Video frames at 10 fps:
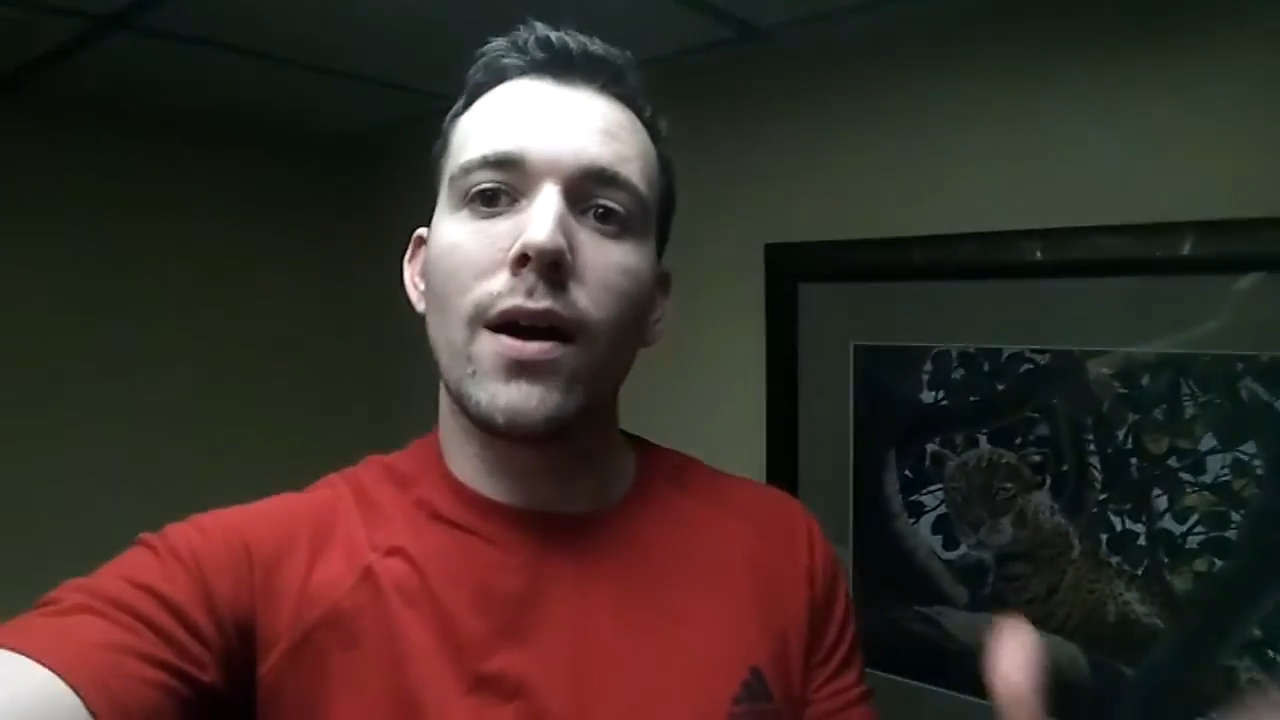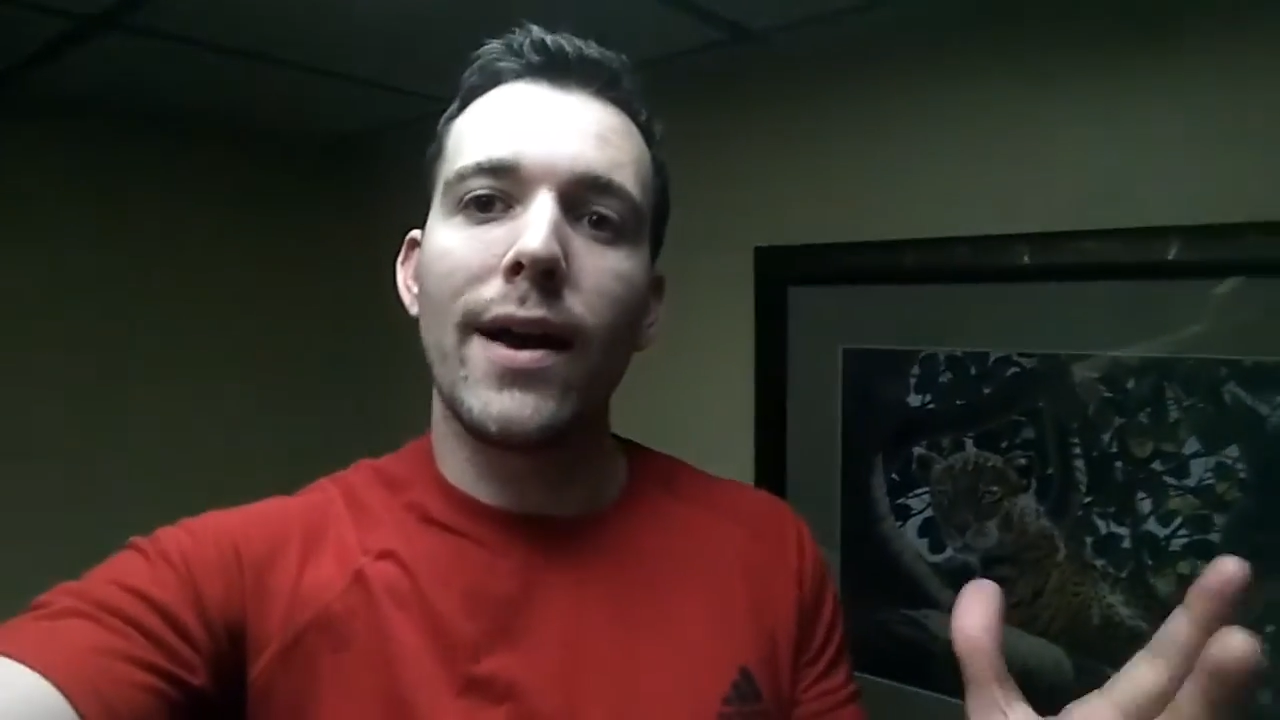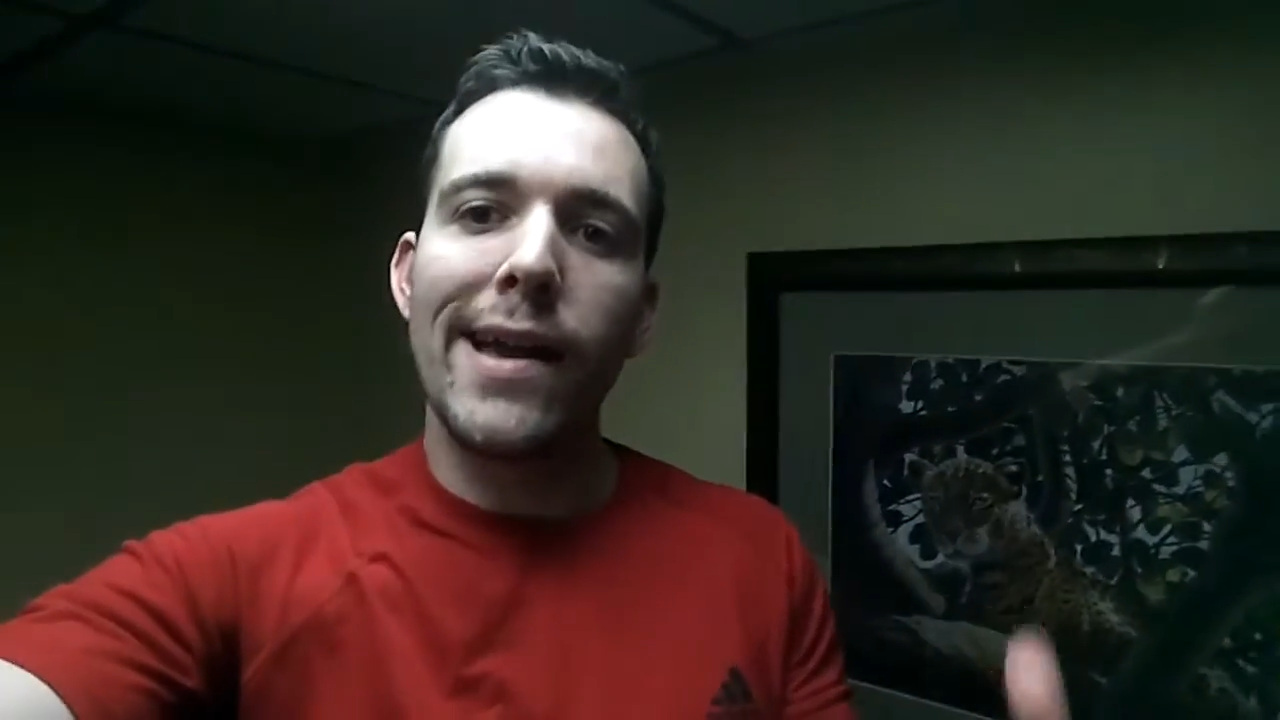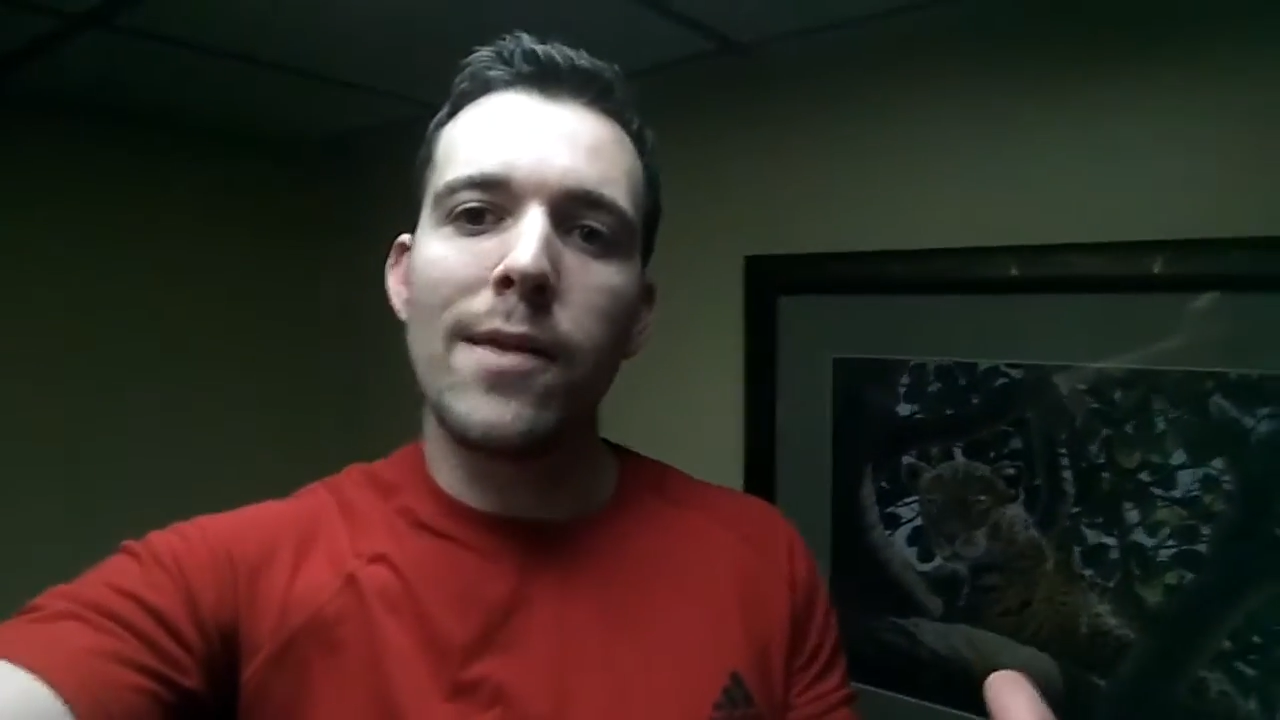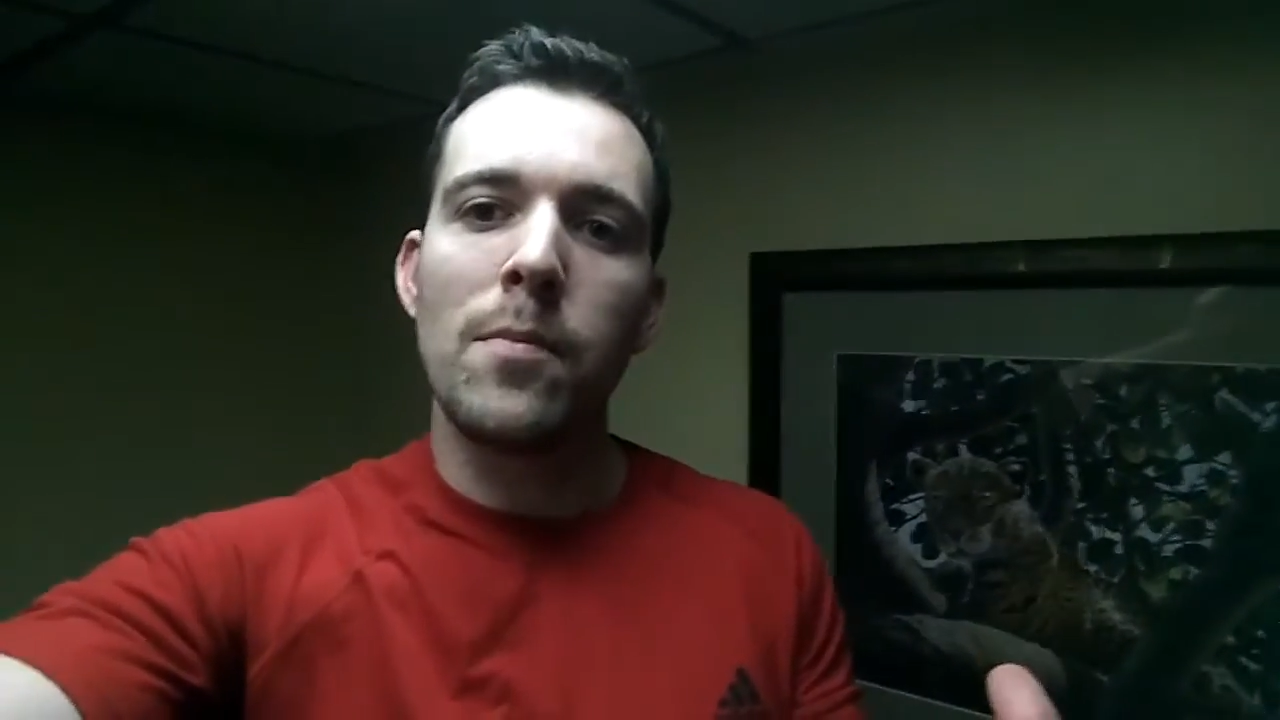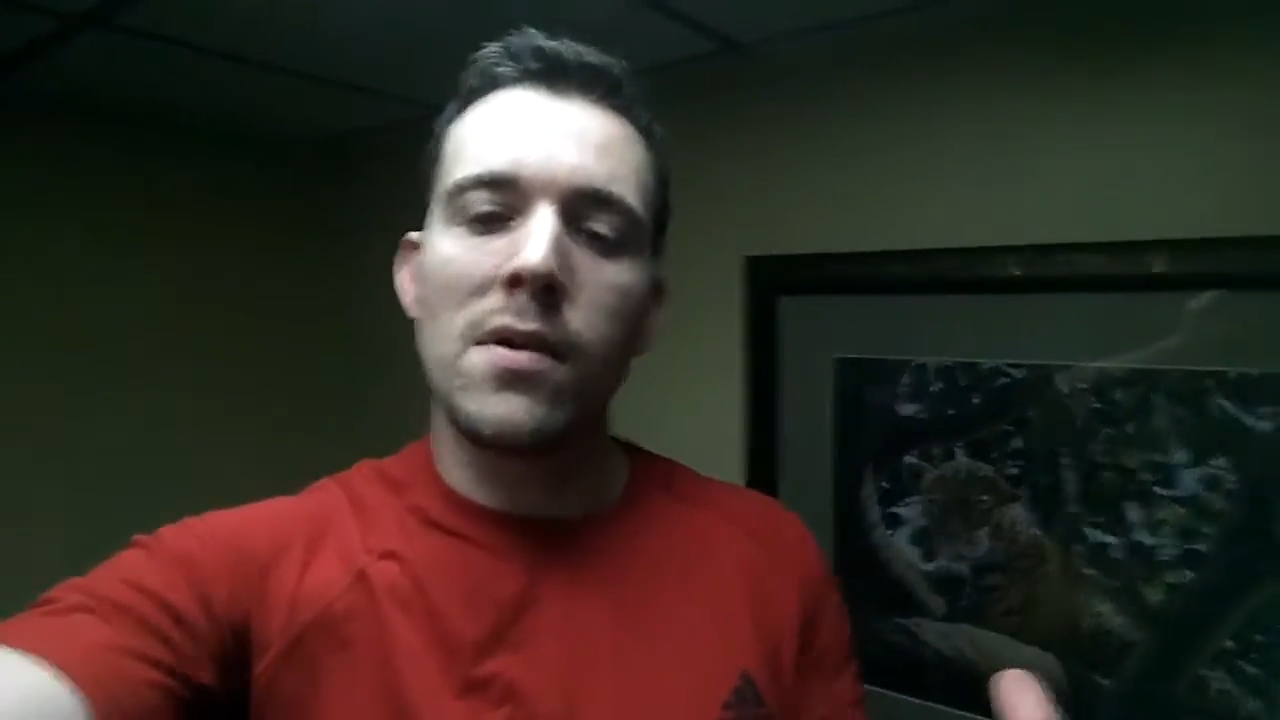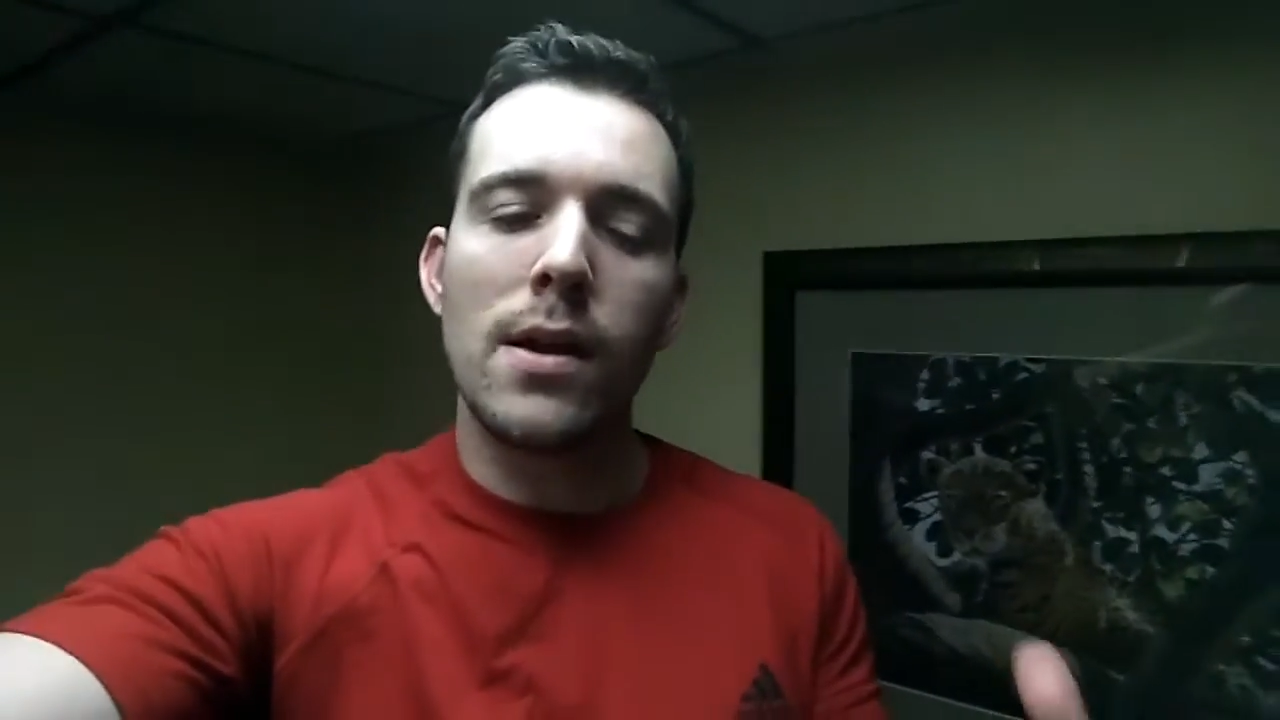I am.